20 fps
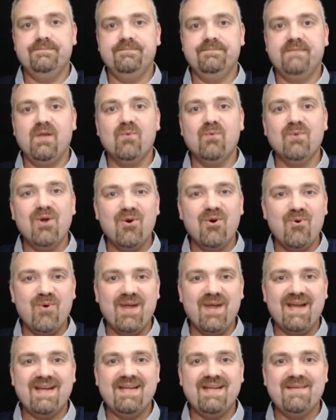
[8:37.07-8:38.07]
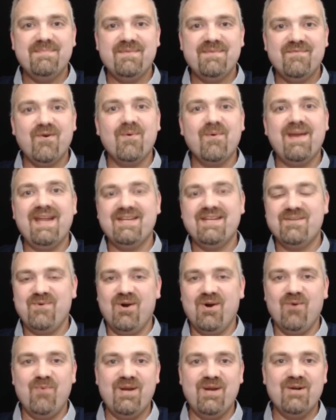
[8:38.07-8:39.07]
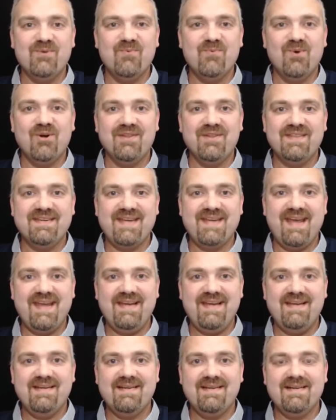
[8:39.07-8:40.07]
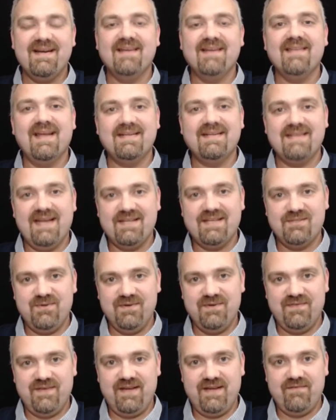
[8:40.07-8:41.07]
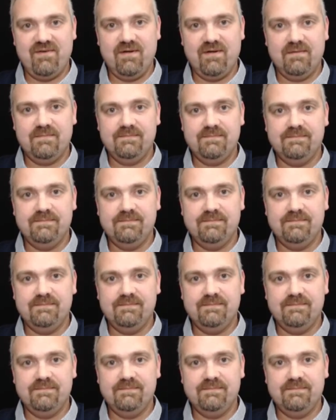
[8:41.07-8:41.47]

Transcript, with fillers: Real quick, before we get to our weird word of the day, I'd like to ask you a favor.